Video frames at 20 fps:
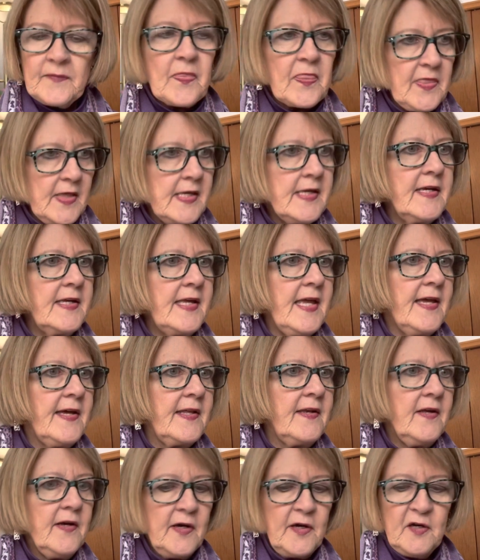think
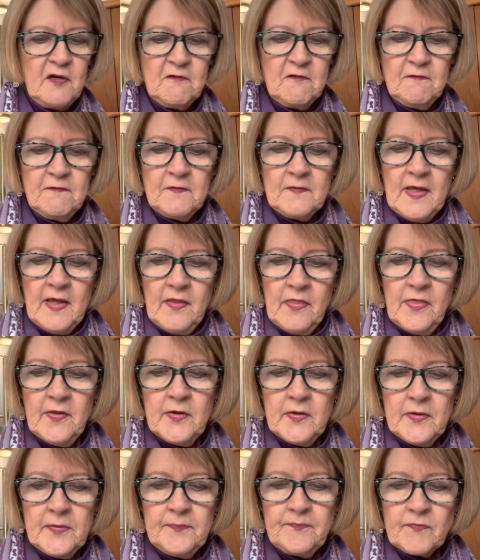again of
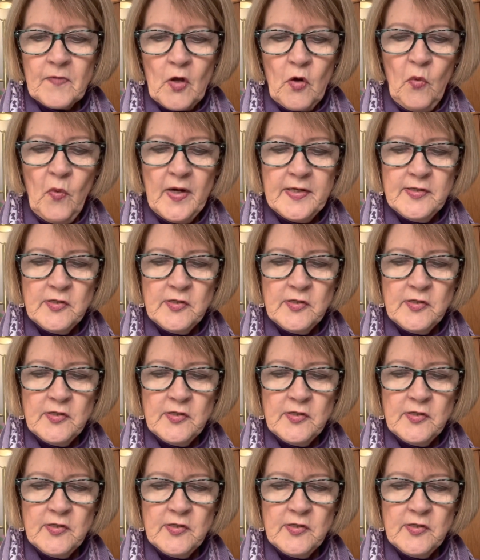the what,